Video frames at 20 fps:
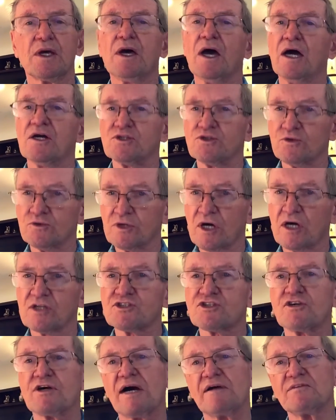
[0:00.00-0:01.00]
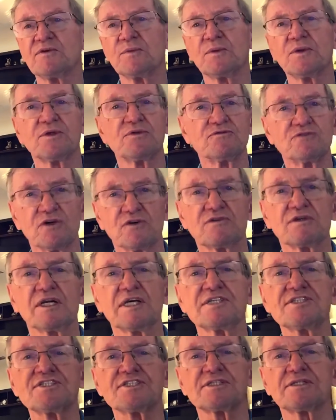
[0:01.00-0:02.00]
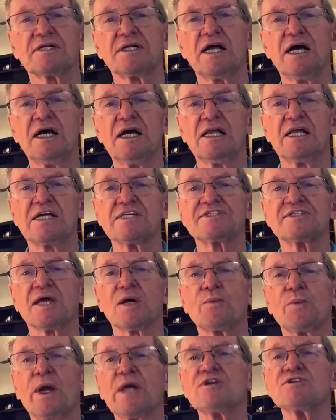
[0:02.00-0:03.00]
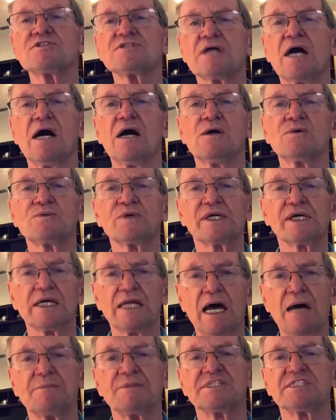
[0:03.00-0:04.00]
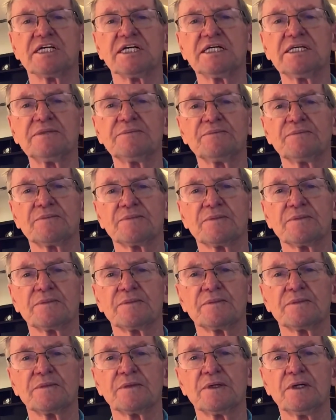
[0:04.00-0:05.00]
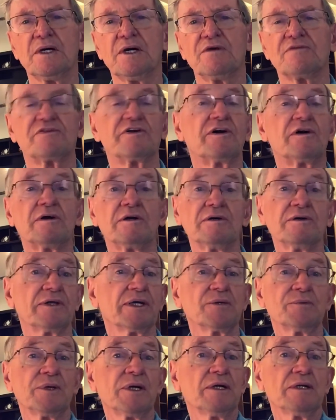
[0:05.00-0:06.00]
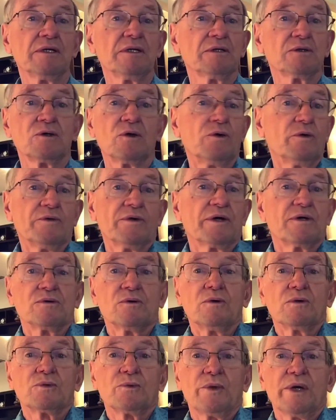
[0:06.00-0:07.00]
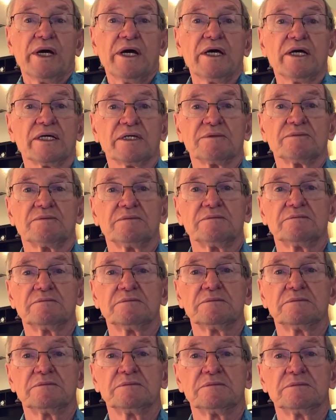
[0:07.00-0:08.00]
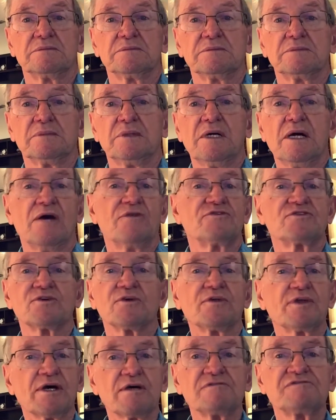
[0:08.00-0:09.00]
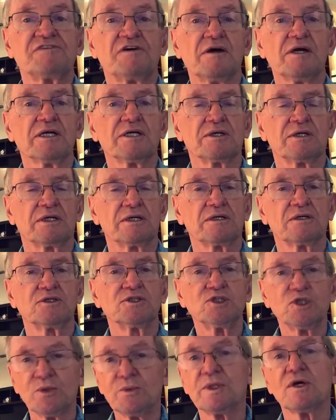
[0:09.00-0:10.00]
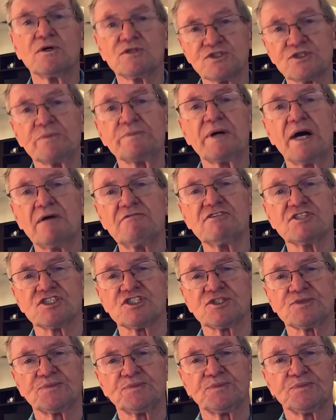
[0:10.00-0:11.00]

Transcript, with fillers: And do not travel with the ruthless, lest they weigh you down with calamity, for they will go their own way, and through their folly you will also perish.